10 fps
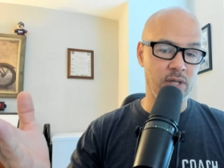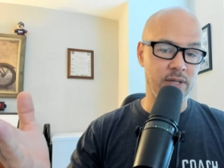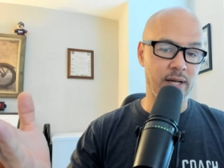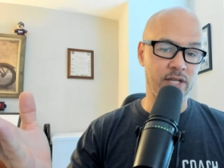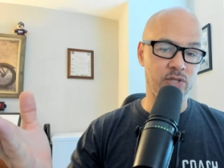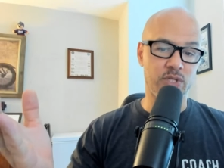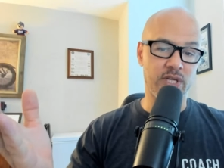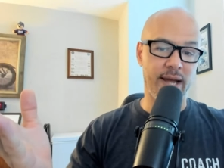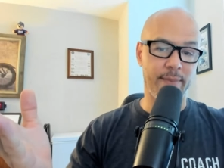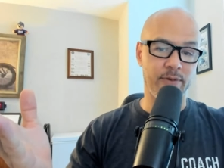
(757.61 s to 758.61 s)
then guess what's
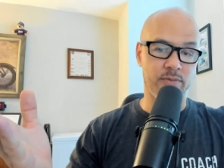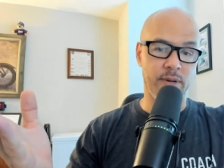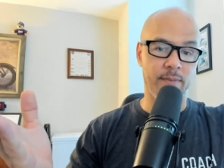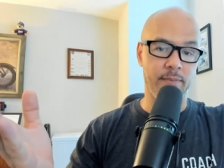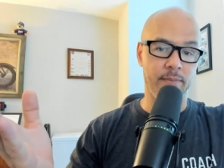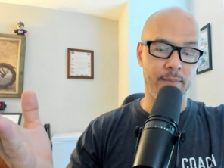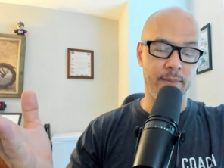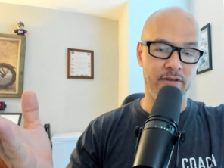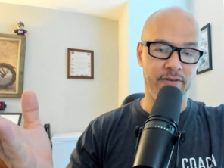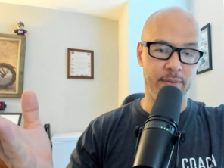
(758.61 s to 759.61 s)
going to happen to my
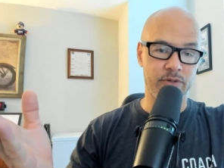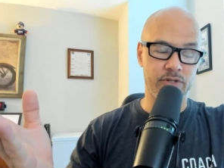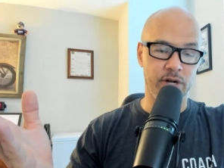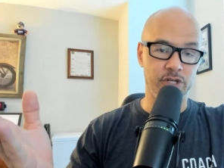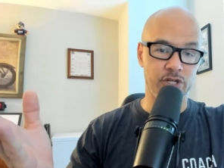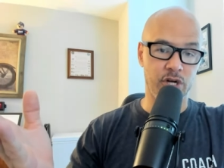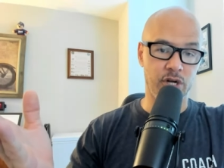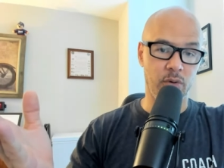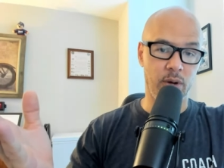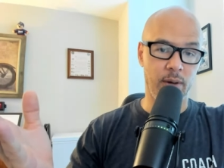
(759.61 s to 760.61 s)
body fat percentage? It's going to
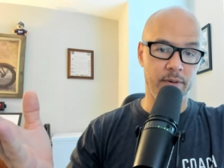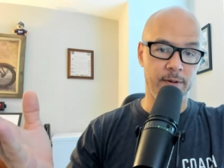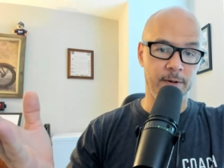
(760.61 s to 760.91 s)
go up.